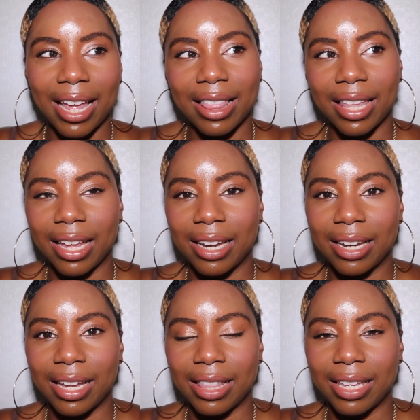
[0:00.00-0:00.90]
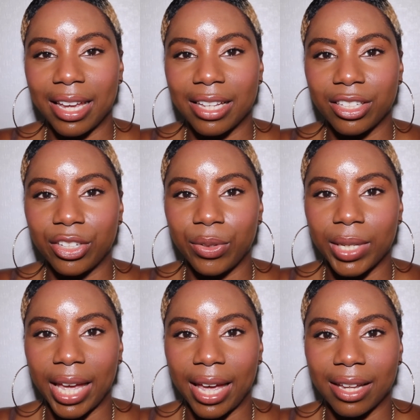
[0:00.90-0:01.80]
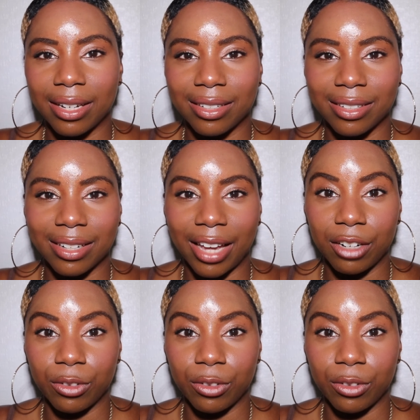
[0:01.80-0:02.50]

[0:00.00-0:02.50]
and then in the end you can kind